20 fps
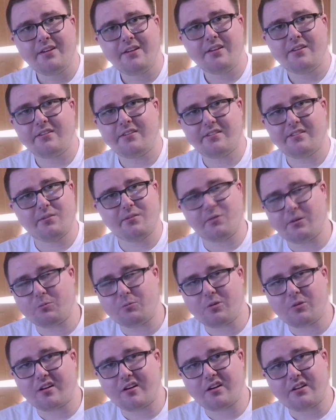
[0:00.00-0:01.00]
This is the one
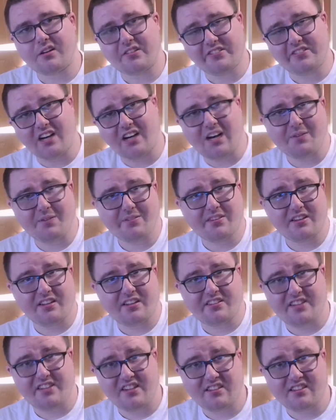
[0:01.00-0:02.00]
where Dom's a
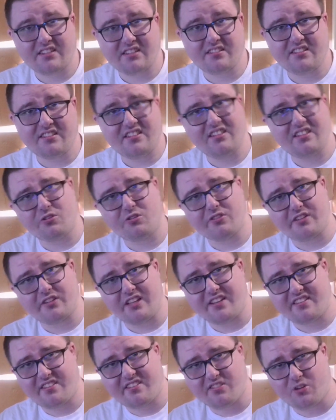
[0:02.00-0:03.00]
terrorist and he goes
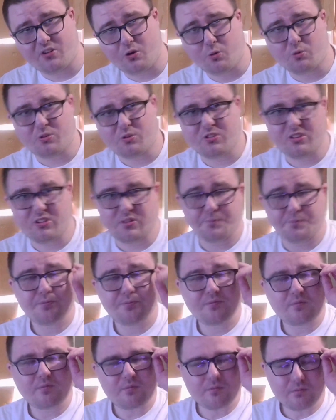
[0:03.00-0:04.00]
against his own crew.
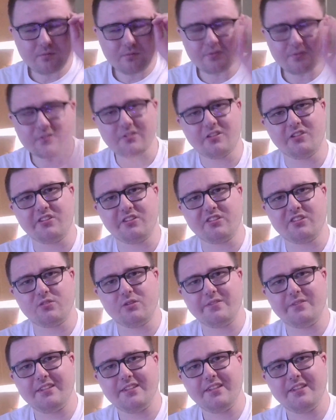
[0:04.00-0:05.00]
So this
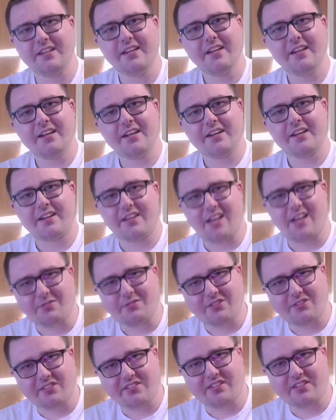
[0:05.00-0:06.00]
woman
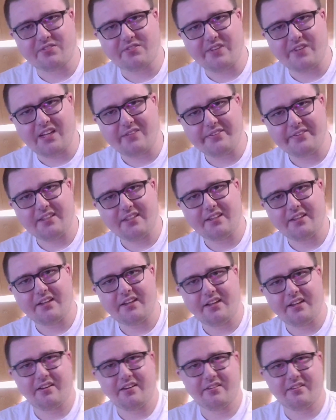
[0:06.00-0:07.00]
captures his family
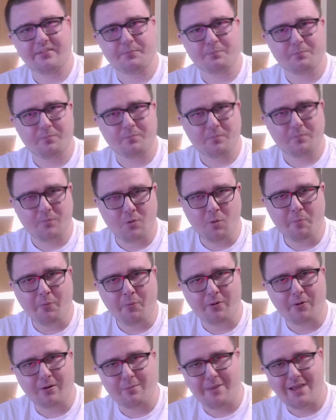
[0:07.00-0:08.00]
and his
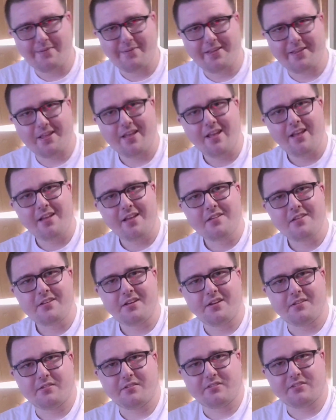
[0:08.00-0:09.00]
newborn baby,
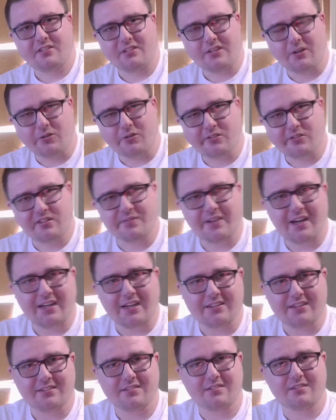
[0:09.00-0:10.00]
and she holds him
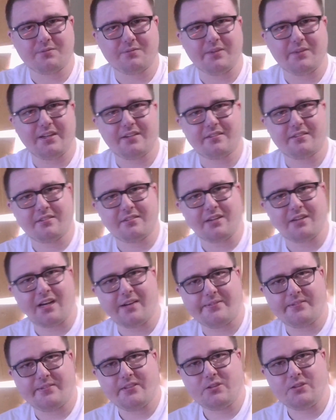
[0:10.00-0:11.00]
hostage and makes
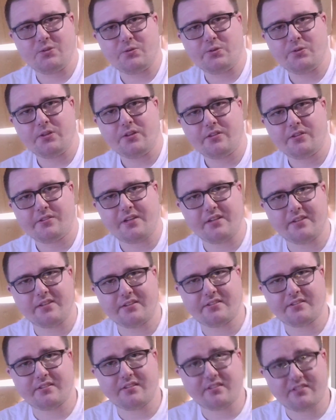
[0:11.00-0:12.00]
Dom do
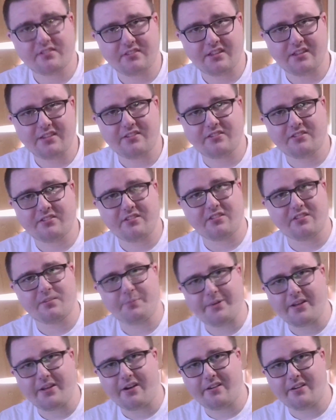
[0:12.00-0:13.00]
terrorist shit just
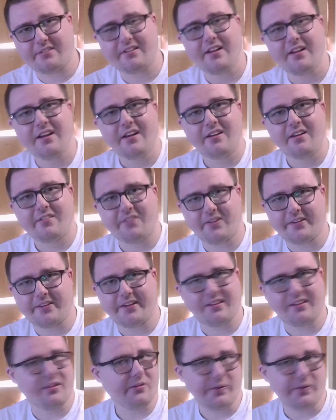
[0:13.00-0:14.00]
because, for like
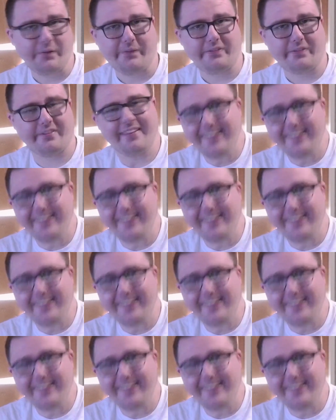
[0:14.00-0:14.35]
the lulz.